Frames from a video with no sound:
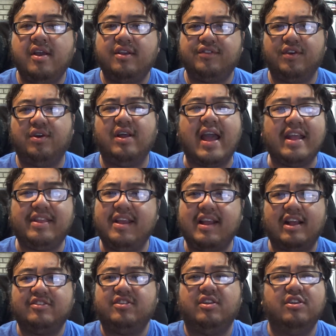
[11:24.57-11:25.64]
So I think
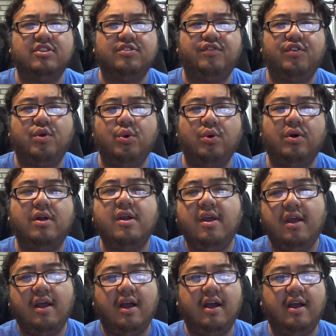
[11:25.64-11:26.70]
that still looks cool.
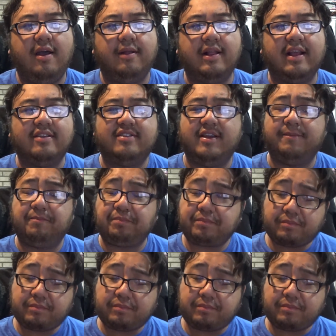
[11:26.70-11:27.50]
Like I said,